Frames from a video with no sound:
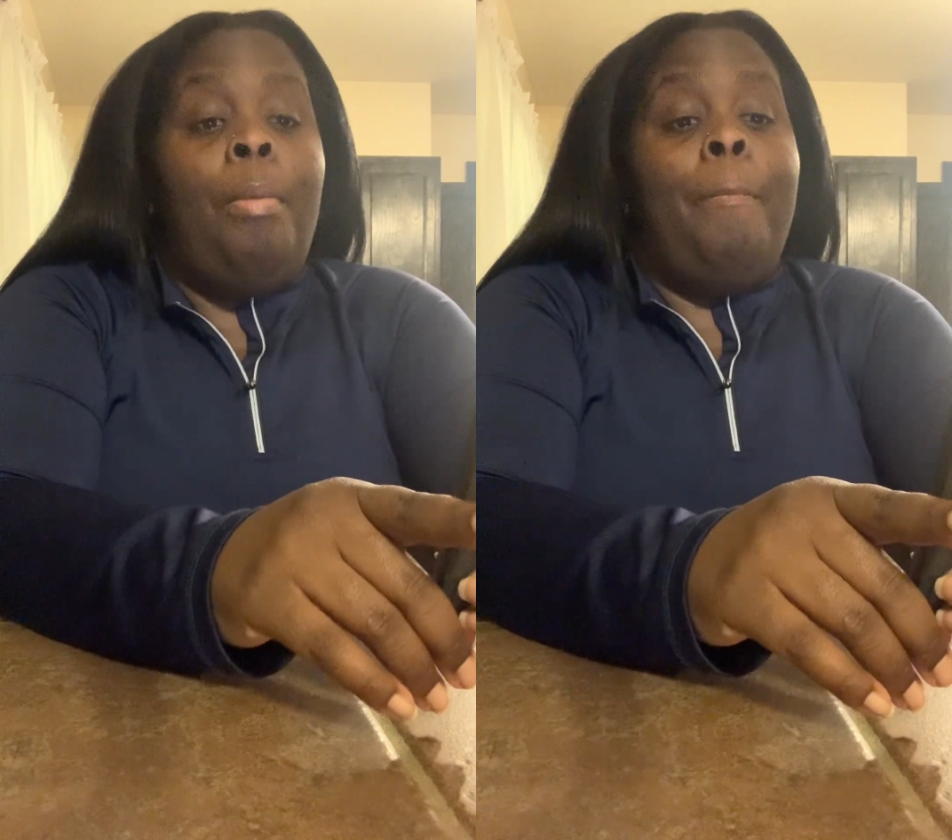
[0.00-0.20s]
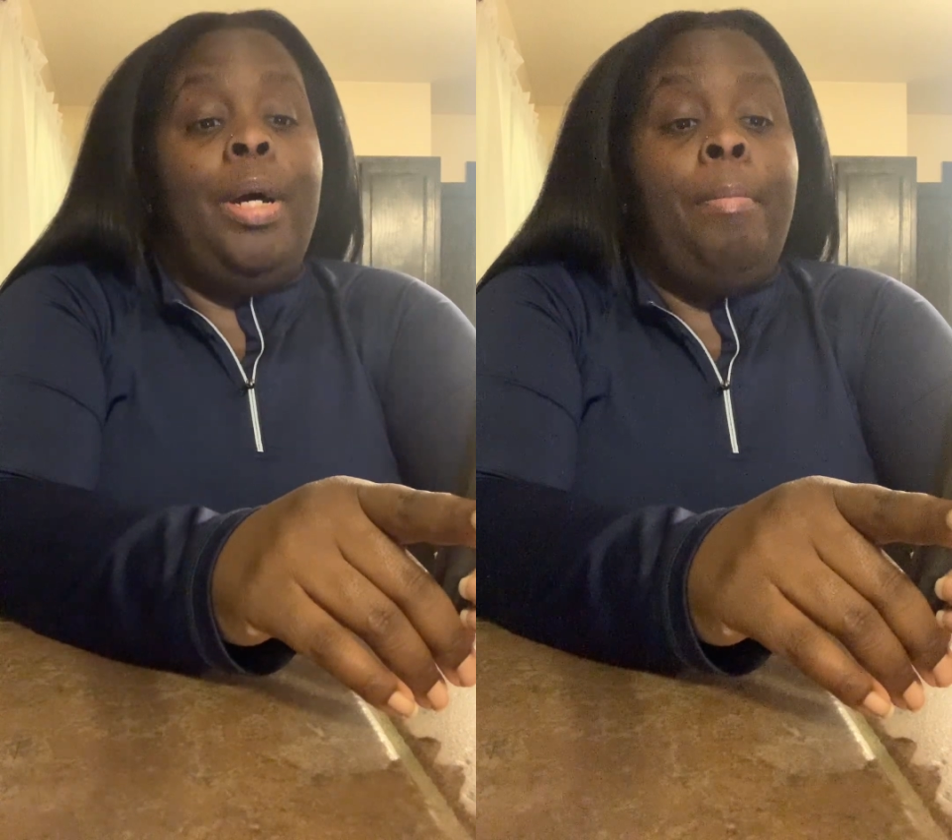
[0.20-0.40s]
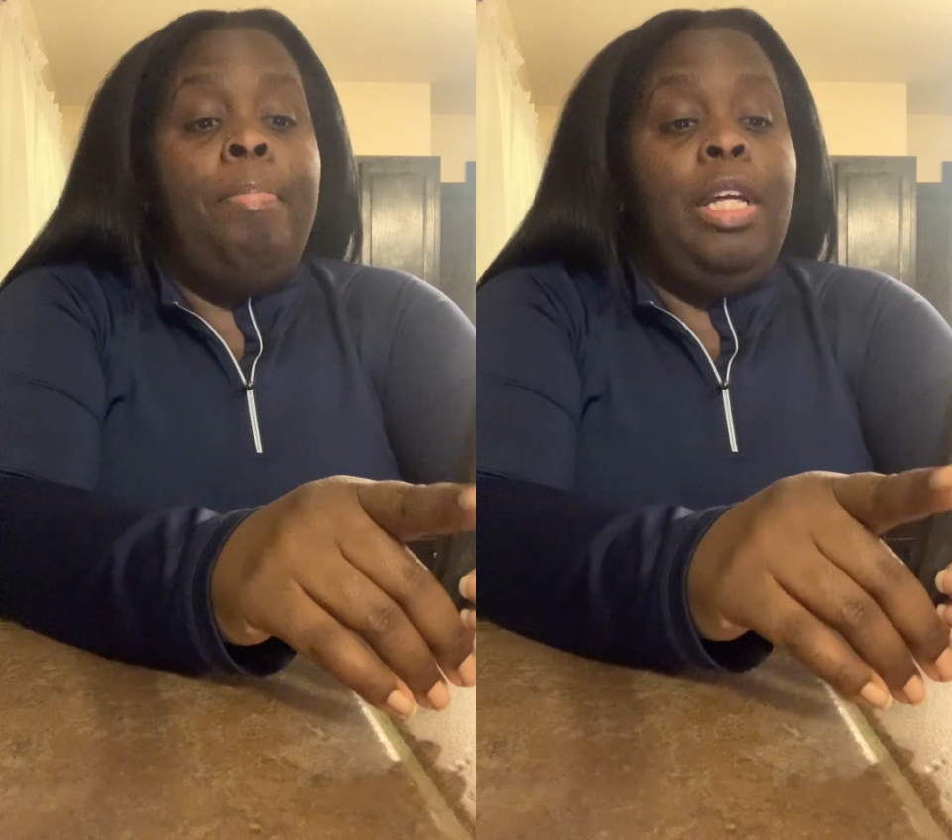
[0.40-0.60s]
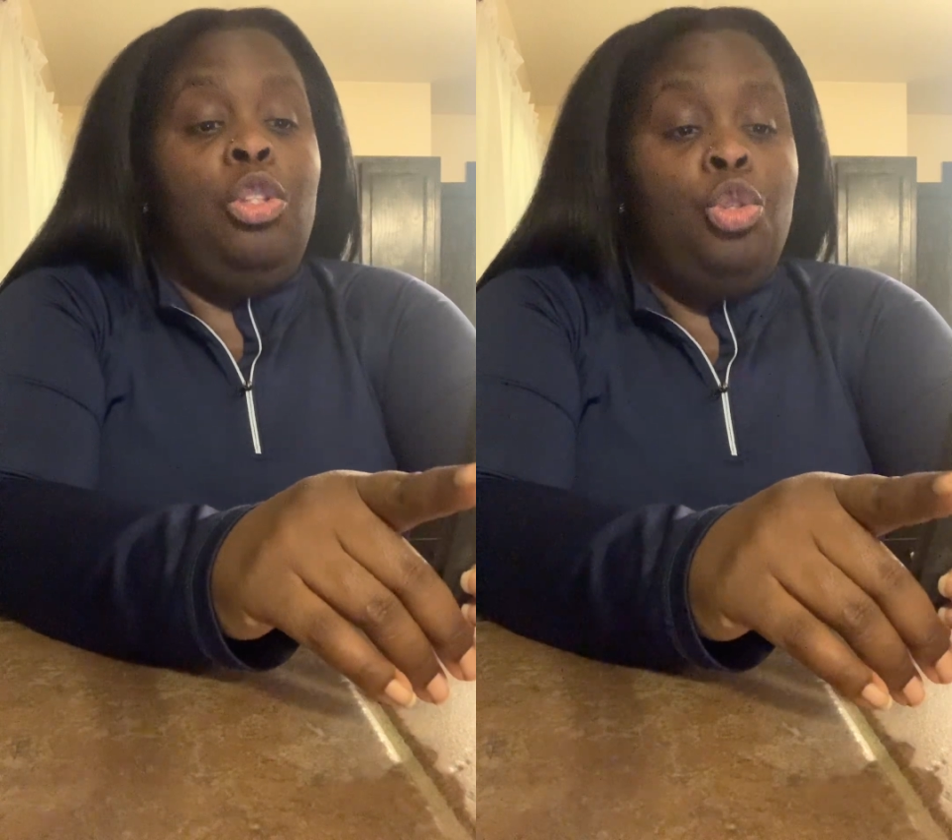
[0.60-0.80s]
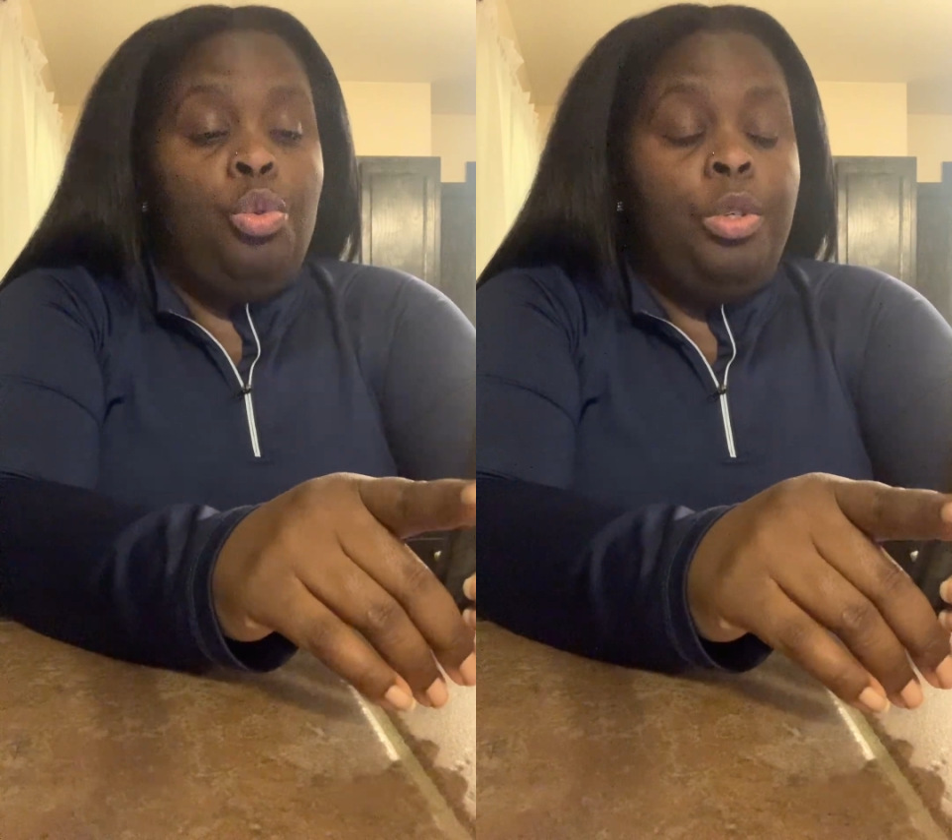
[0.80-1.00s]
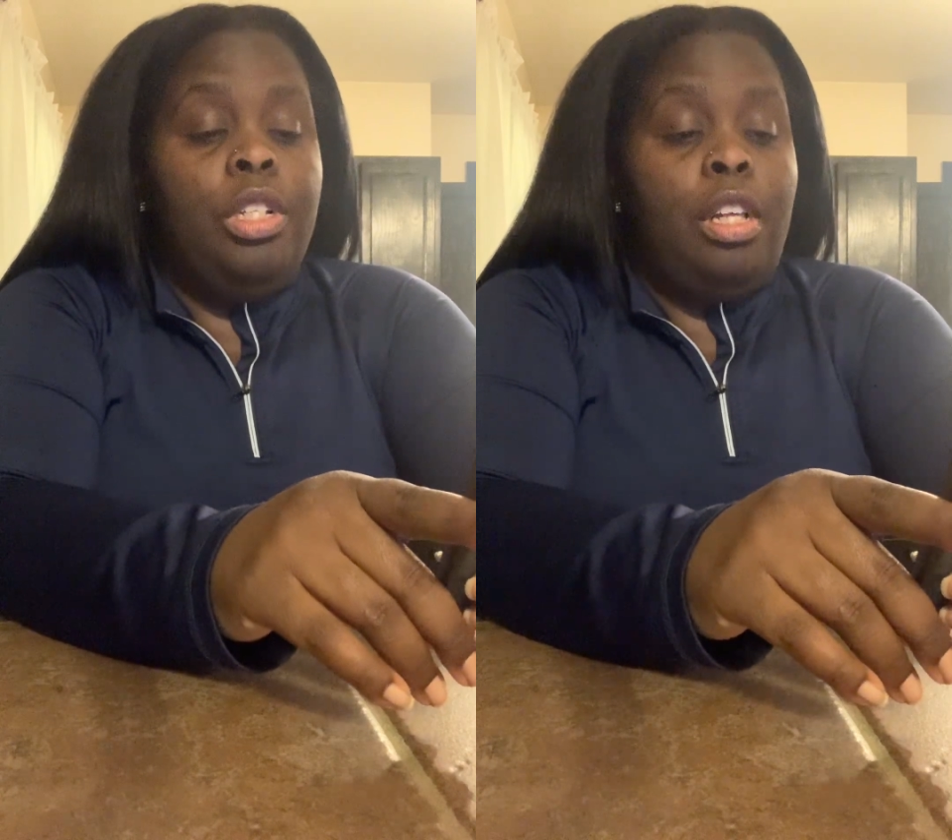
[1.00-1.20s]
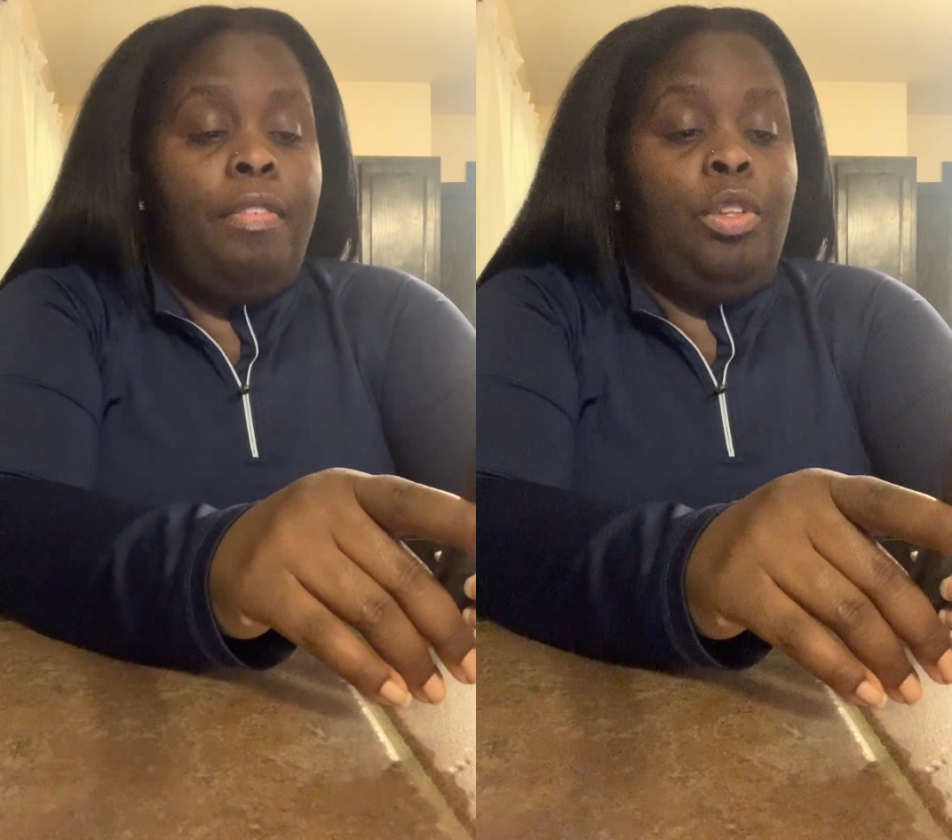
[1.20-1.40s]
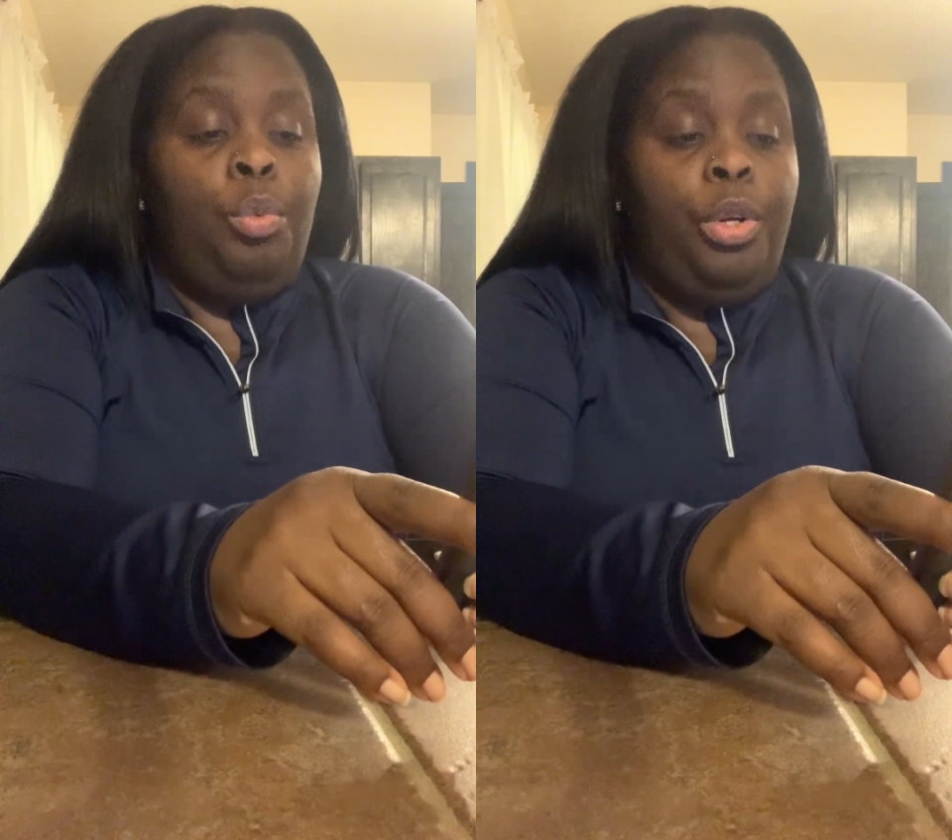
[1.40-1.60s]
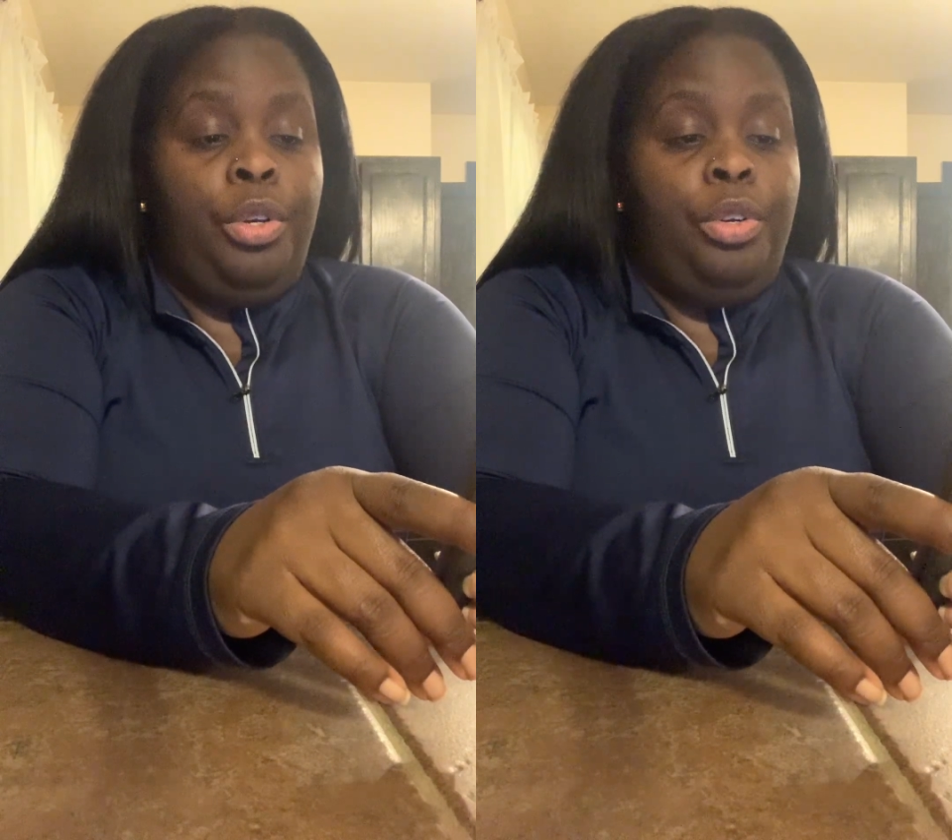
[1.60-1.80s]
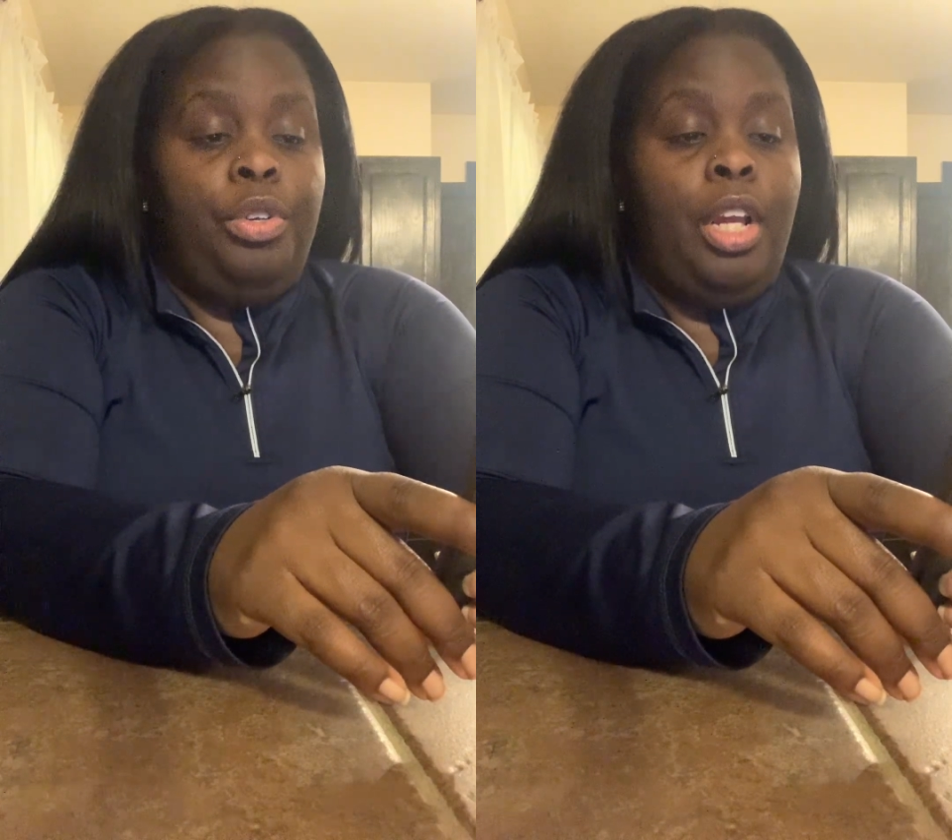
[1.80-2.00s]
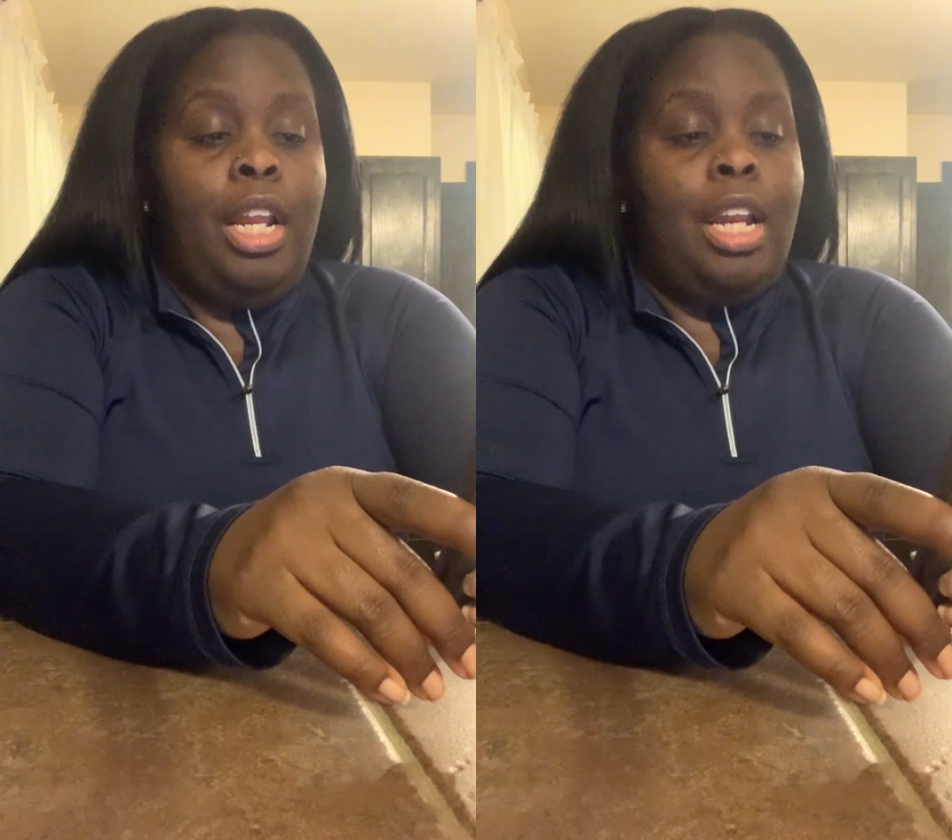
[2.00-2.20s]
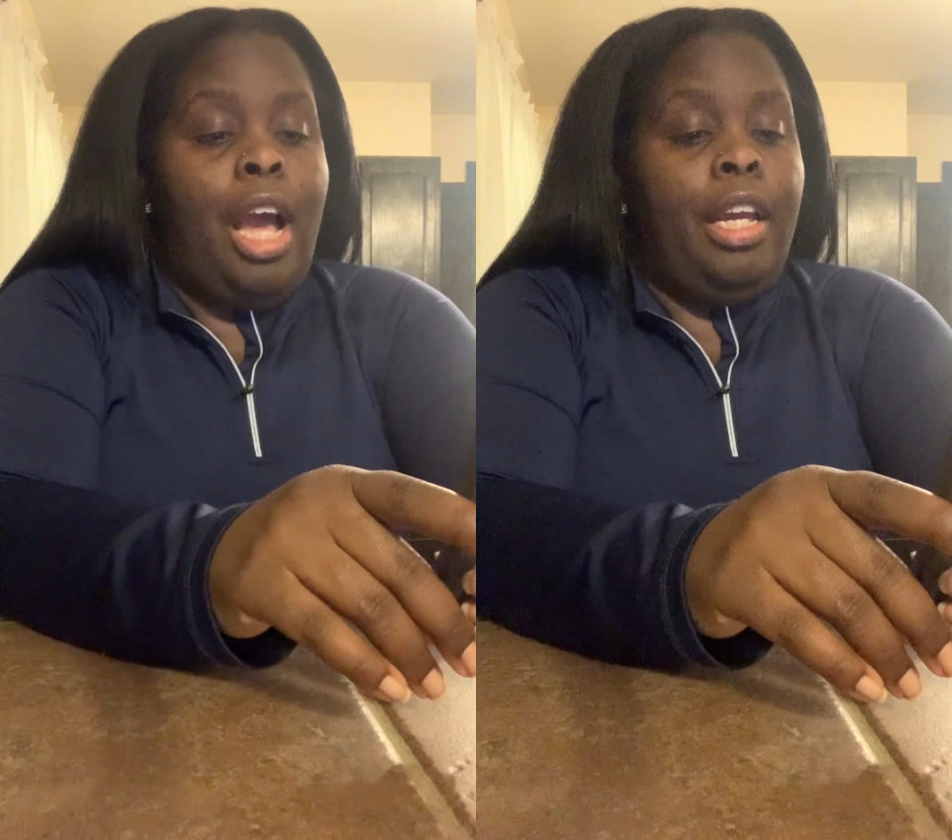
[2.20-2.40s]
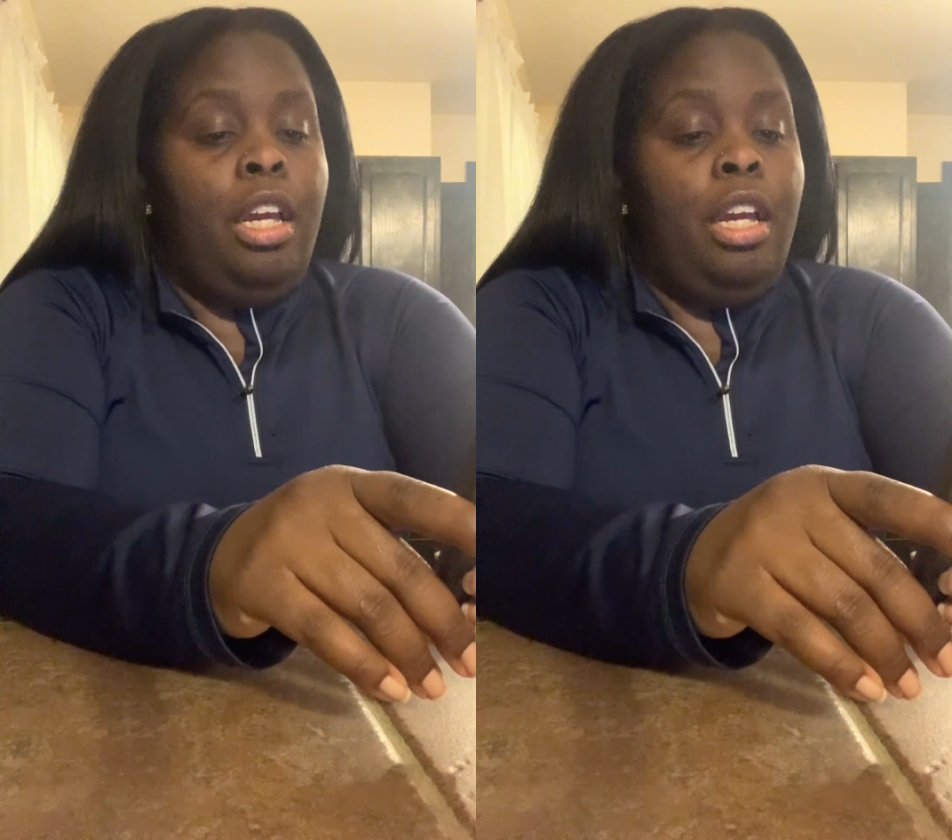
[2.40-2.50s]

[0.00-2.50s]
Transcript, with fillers: but be doers of the word and not